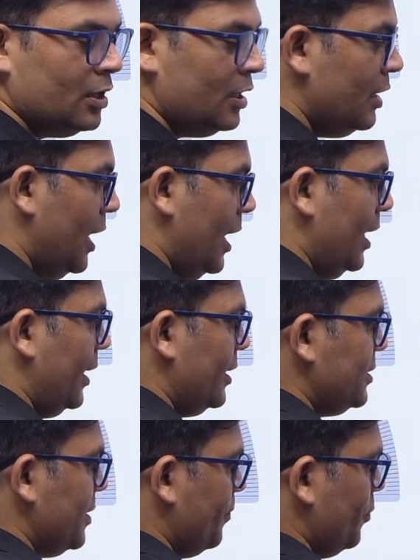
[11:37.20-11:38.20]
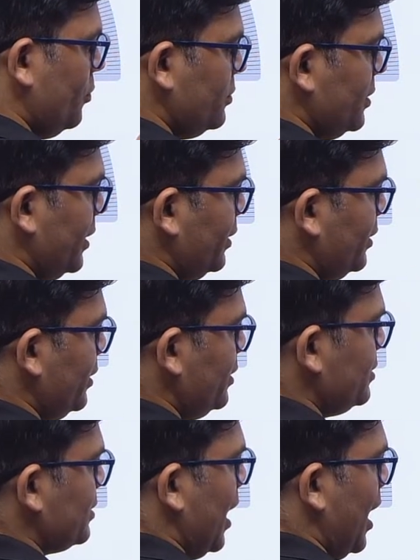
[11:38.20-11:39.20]
and let us suppose that
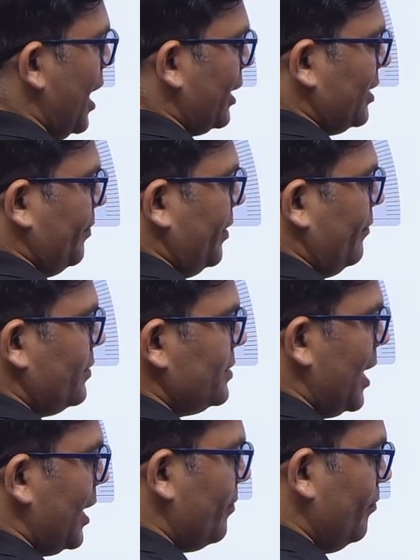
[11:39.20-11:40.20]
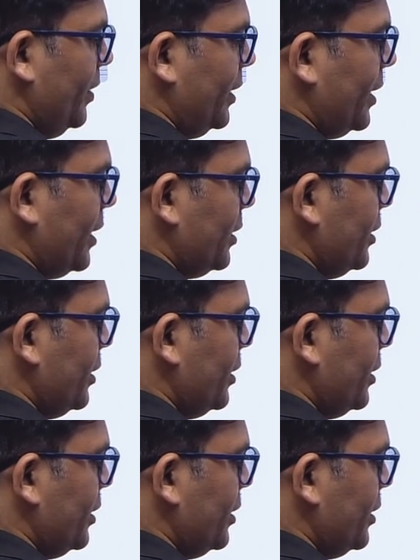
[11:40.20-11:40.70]
this arc, the previous arc, meet at these